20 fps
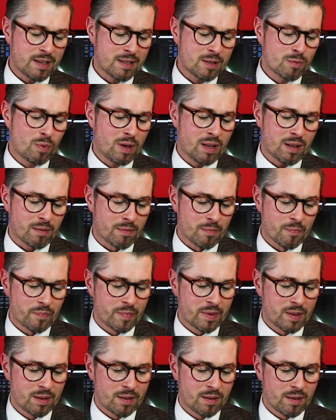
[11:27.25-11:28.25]
as well.
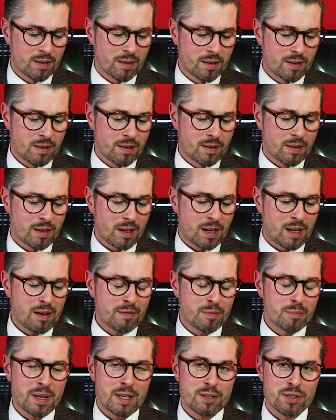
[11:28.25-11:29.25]
I
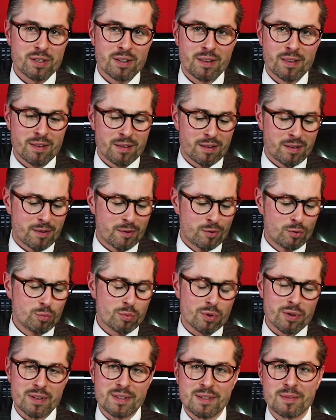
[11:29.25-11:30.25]
haven't mentioned the
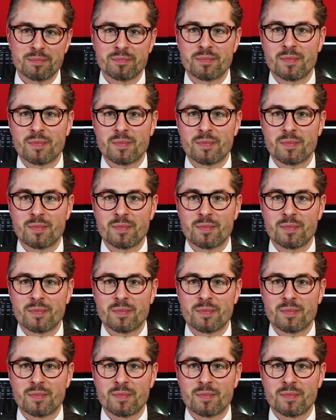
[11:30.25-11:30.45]
numerals